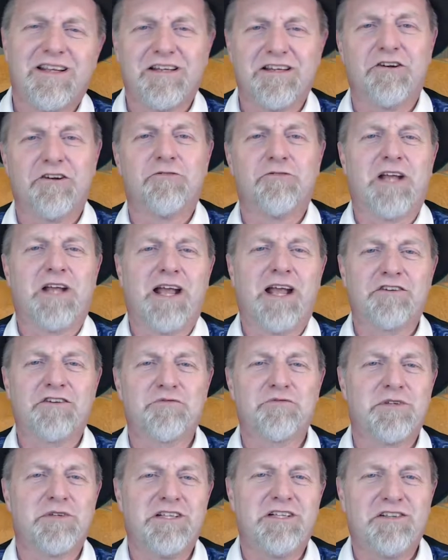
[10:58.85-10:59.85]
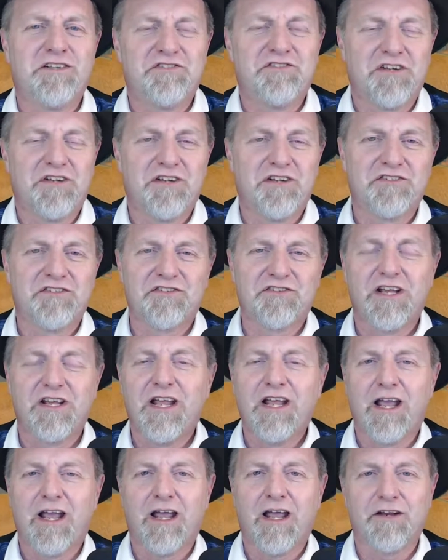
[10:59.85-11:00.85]
They don't actually exist.
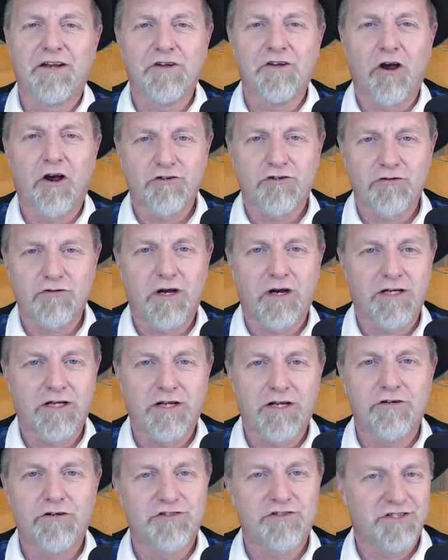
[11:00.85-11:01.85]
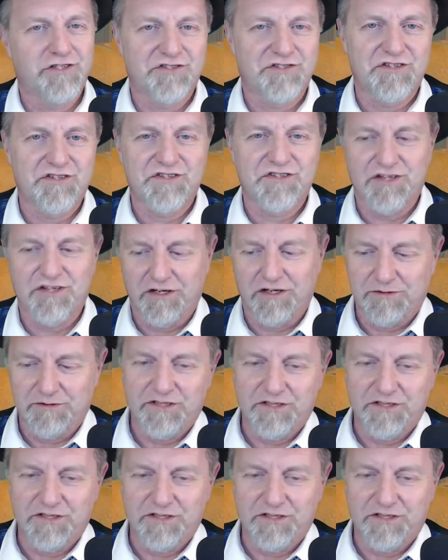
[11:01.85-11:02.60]
And Artron energy is the same.